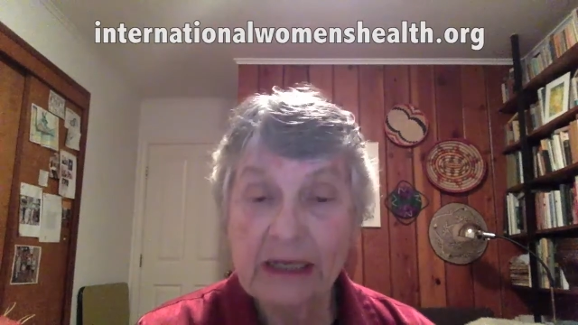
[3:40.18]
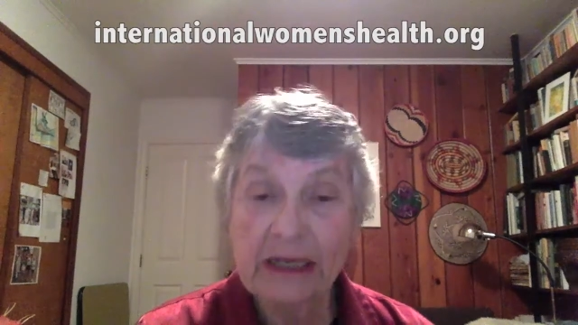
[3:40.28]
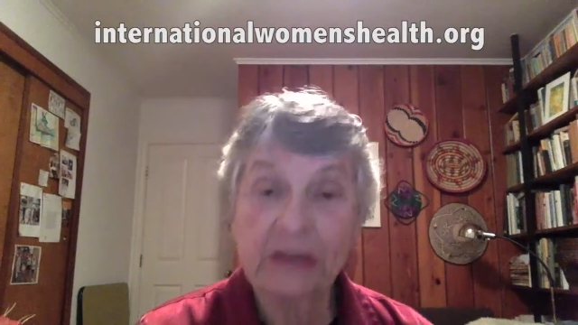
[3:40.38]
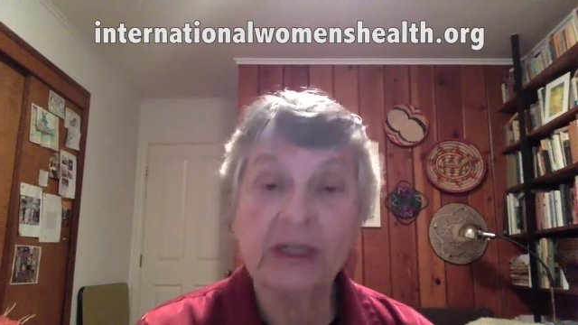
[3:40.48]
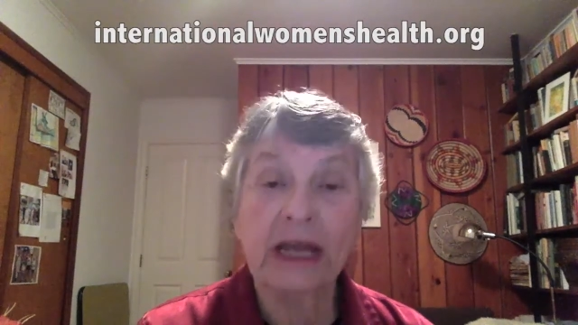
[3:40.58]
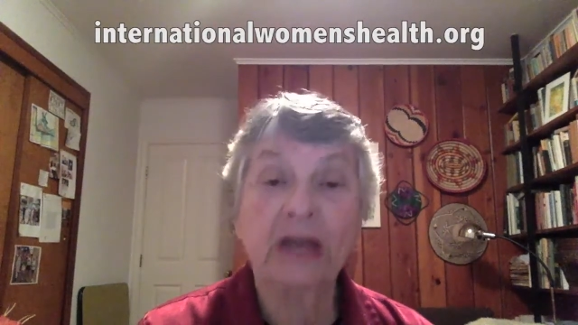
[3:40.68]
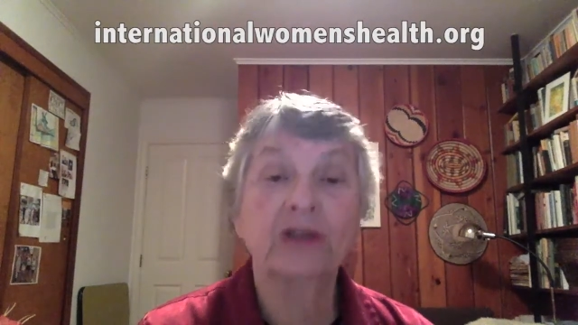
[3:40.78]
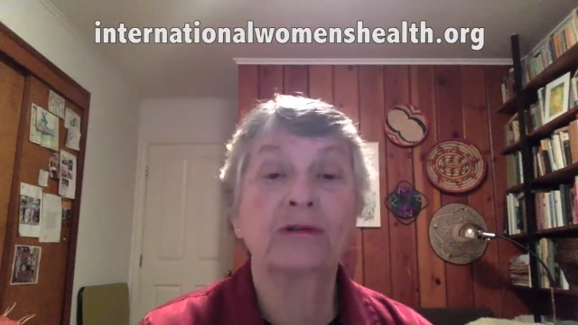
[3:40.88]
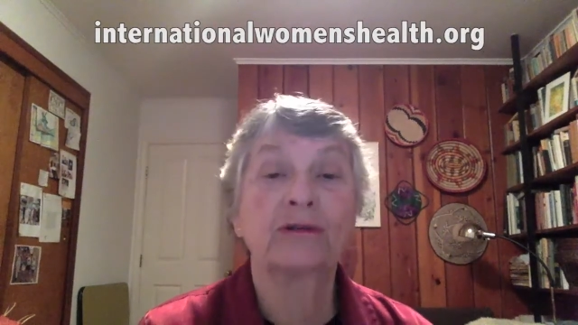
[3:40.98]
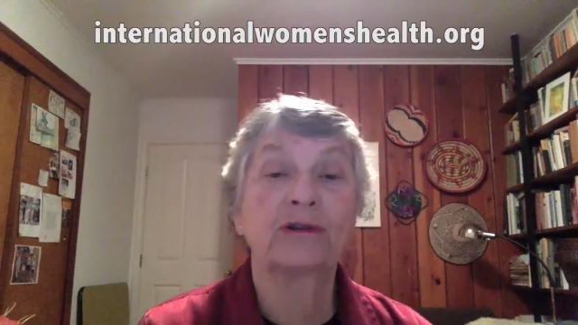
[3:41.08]
it takes
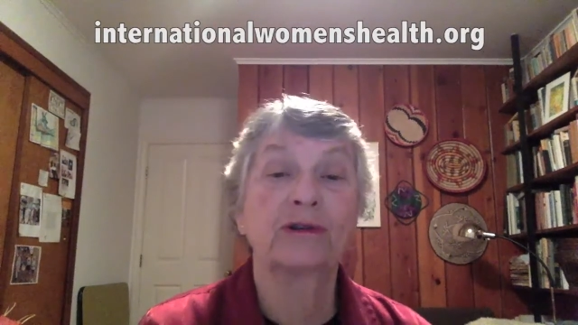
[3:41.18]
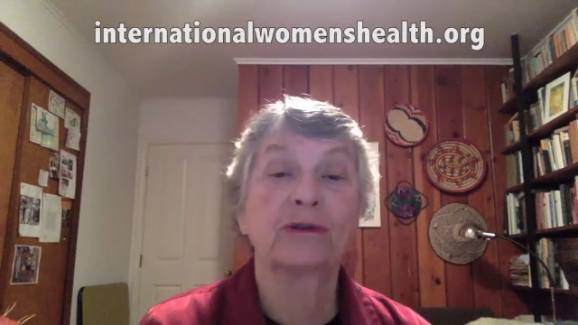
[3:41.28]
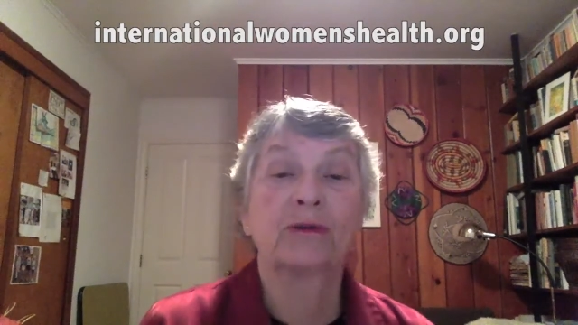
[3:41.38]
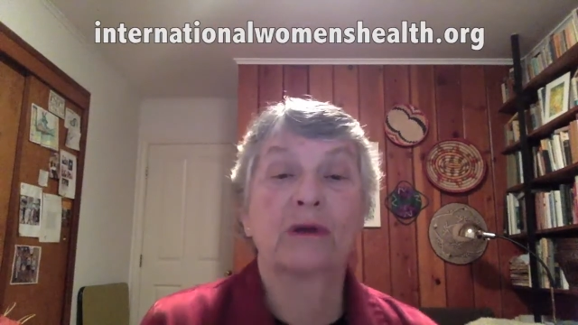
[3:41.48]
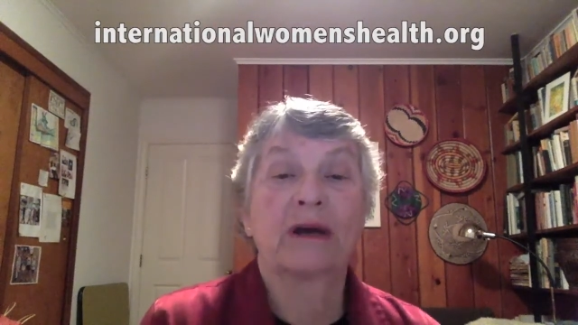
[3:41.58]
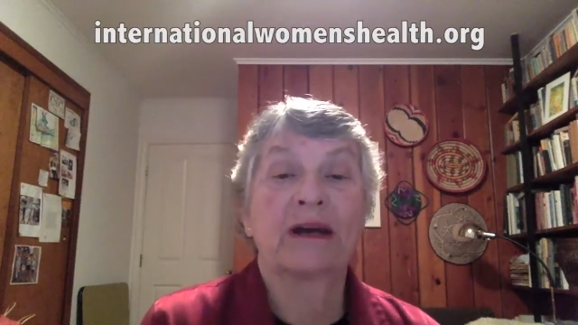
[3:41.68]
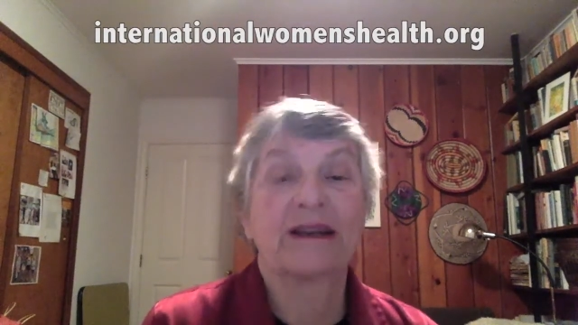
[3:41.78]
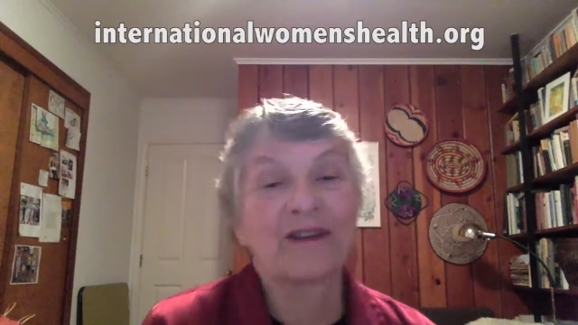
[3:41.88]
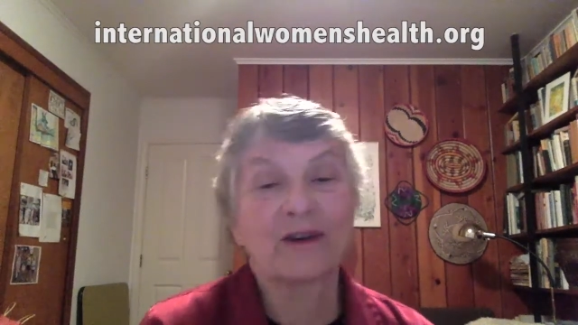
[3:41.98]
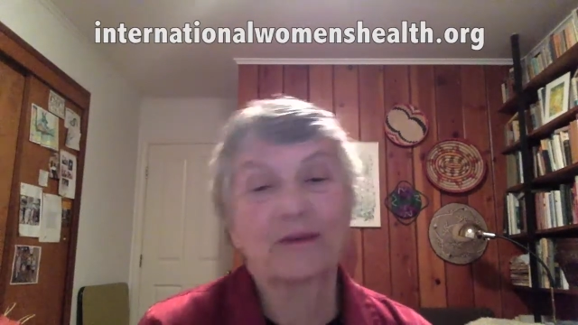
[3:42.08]
you to
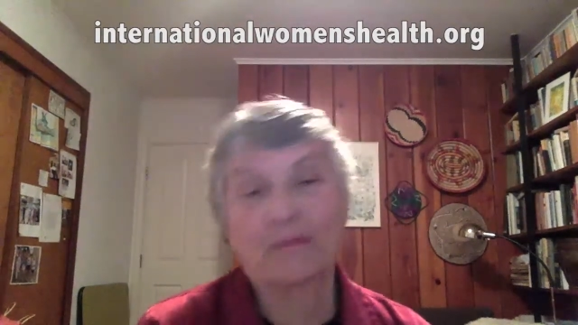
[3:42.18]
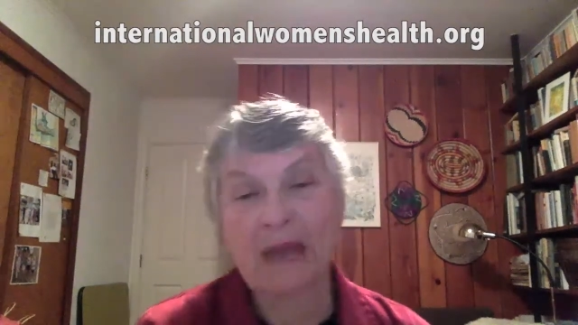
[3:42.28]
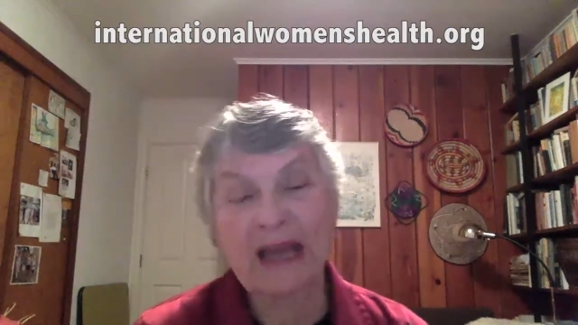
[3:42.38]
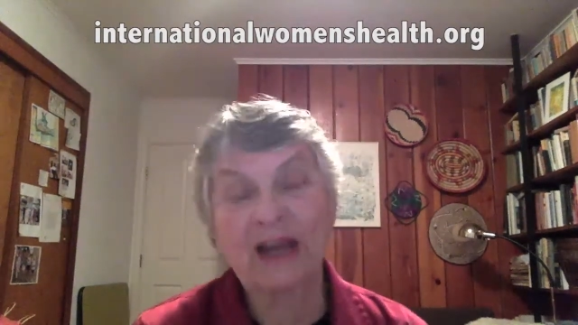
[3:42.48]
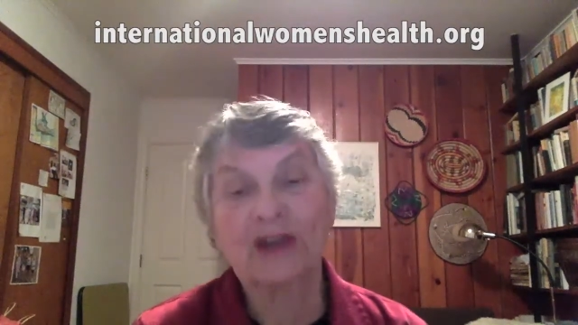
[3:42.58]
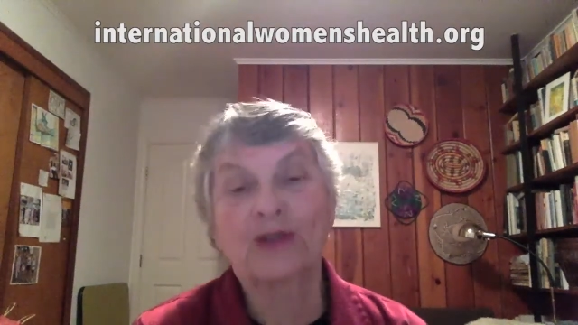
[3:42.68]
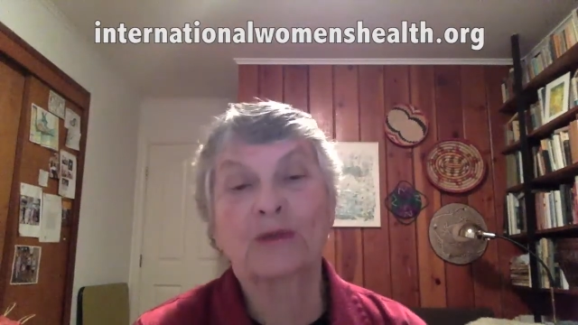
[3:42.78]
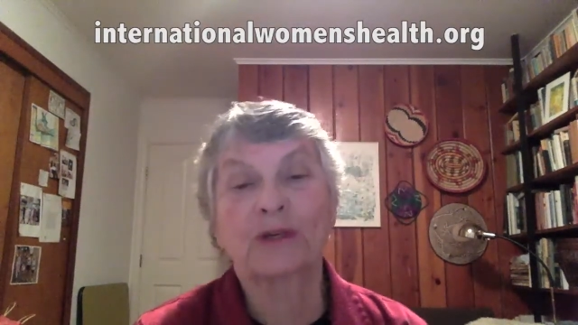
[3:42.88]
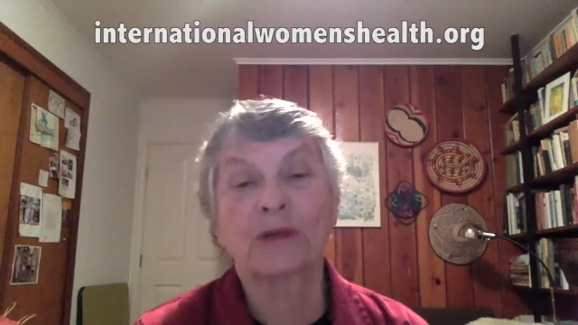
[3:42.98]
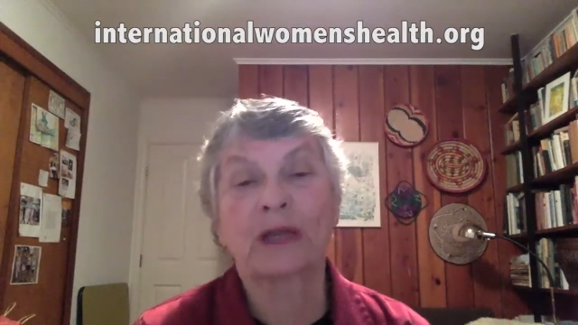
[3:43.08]
another page,
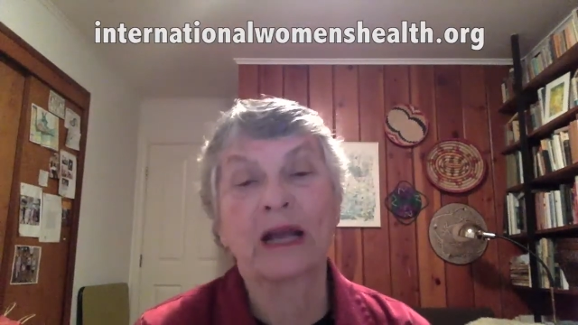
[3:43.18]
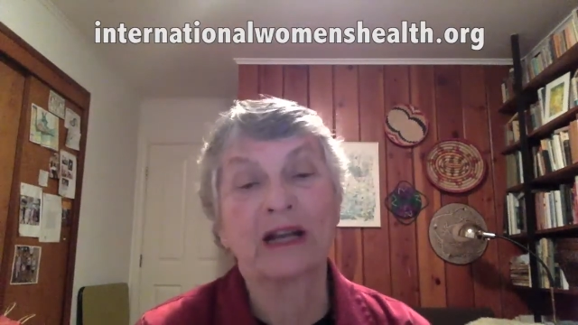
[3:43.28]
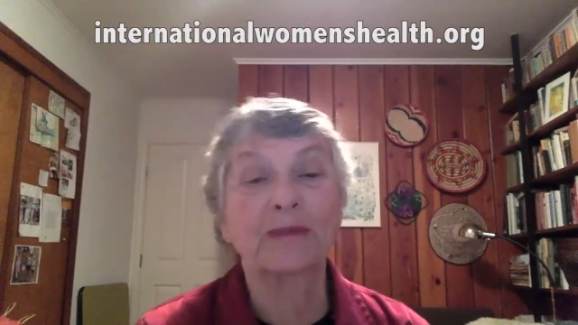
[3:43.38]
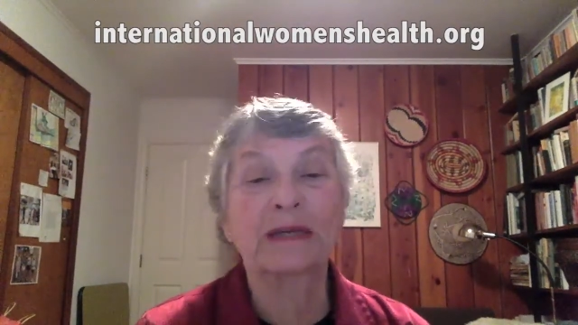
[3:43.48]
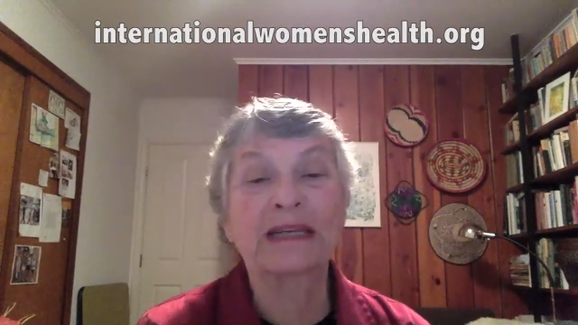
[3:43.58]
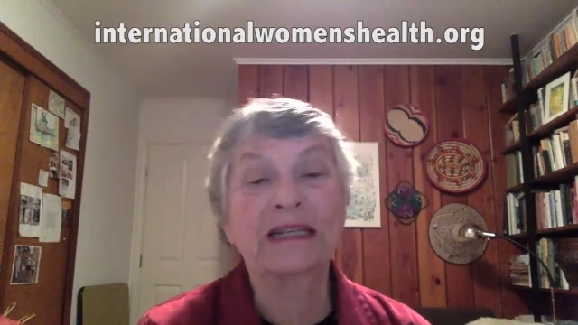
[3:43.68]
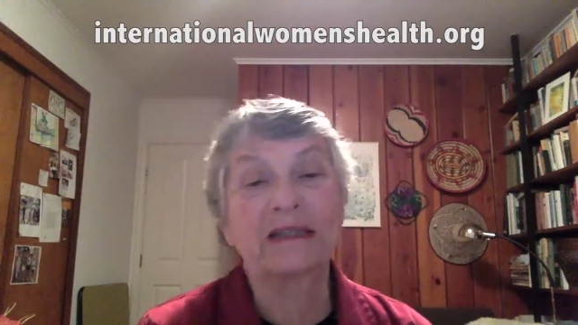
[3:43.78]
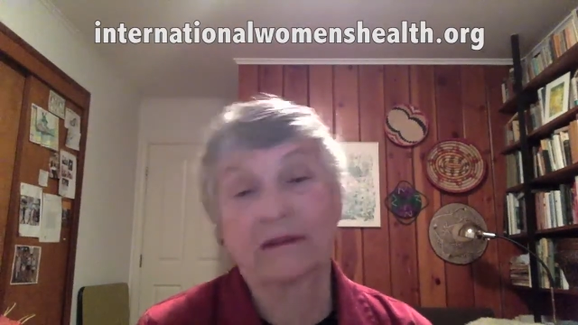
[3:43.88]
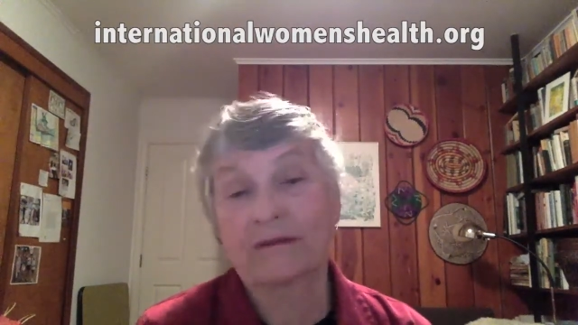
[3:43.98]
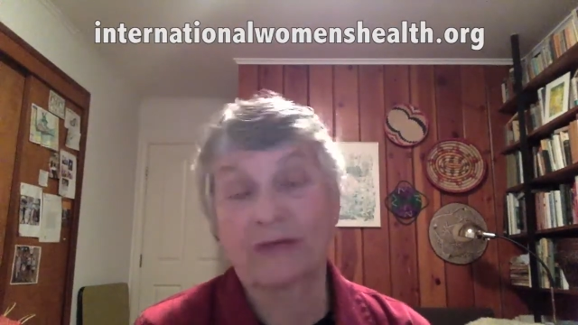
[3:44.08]
which will ultimately
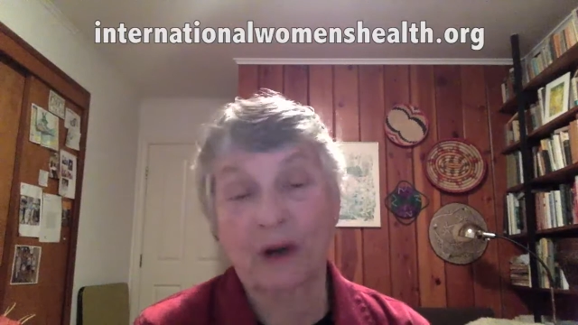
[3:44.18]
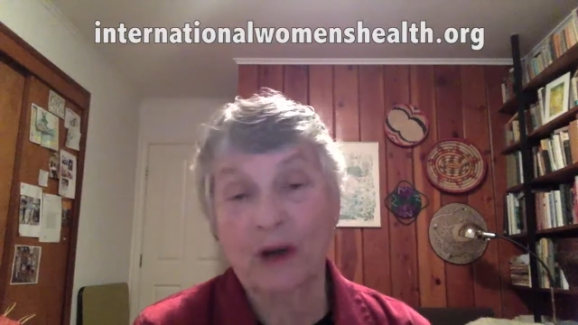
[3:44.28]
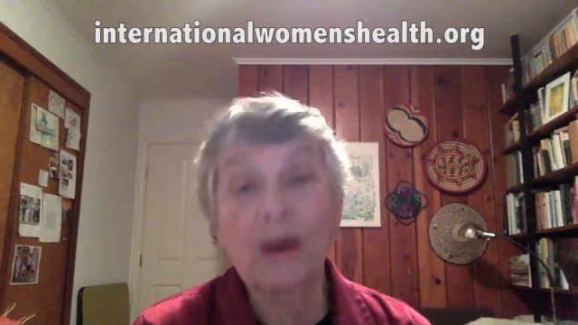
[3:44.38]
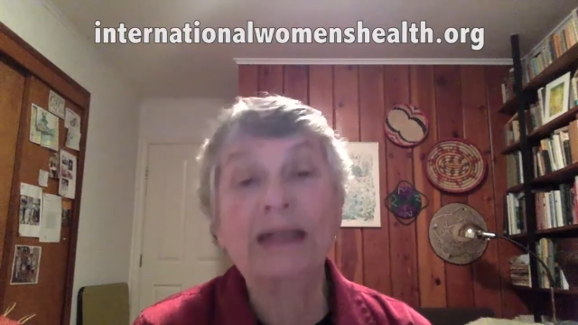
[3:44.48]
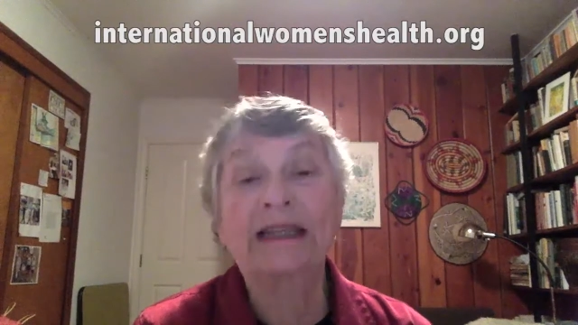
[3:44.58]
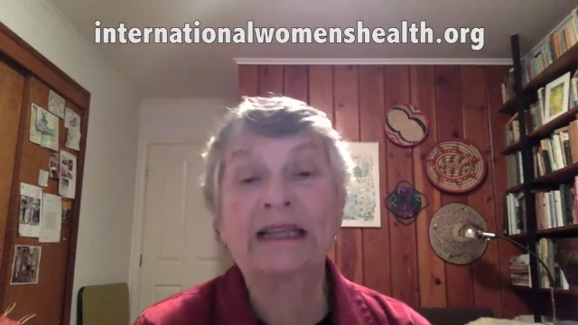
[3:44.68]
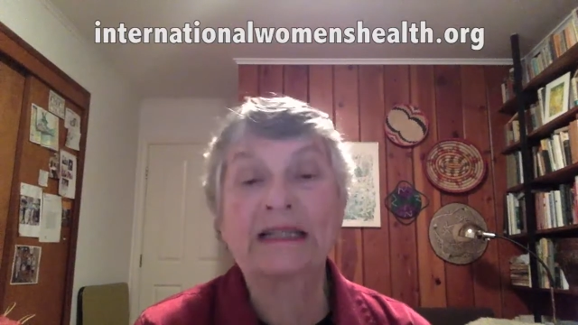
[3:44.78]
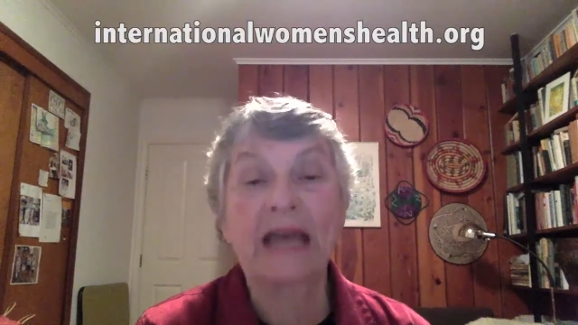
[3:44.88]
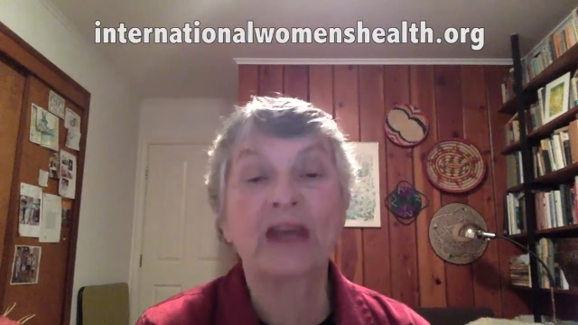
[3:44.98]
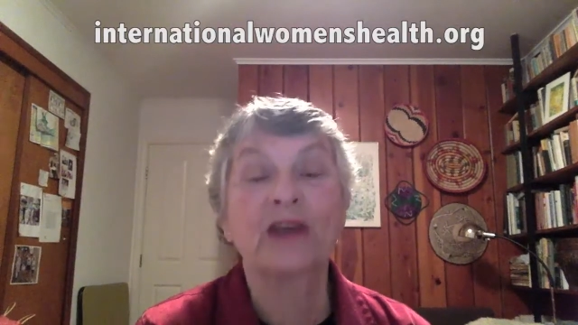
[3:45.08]
very quickly
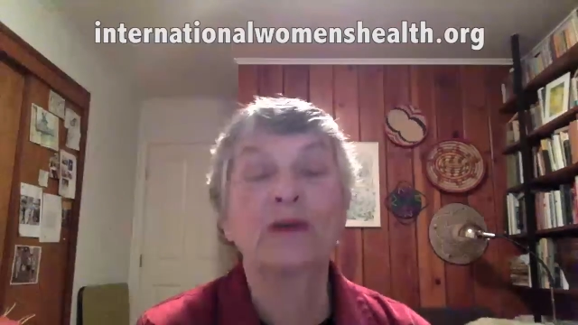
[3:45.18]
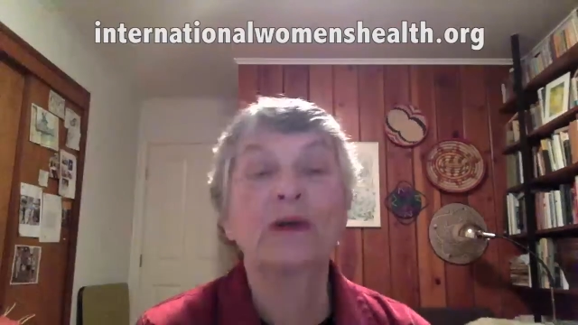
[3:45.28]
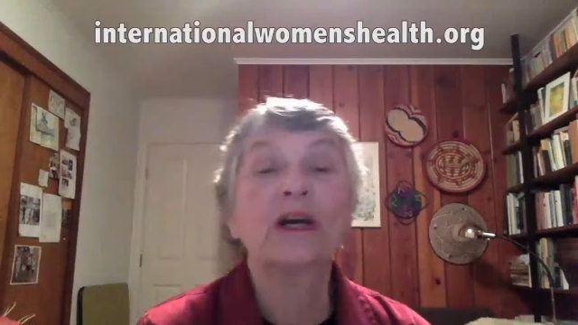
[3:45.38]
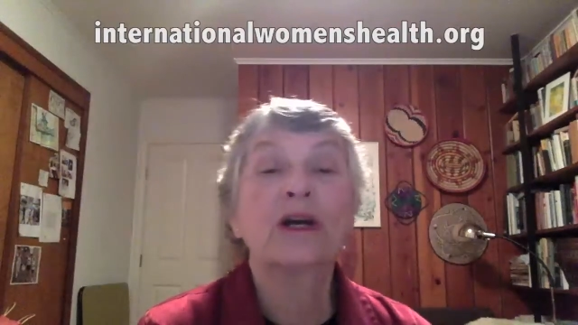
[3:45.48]
take you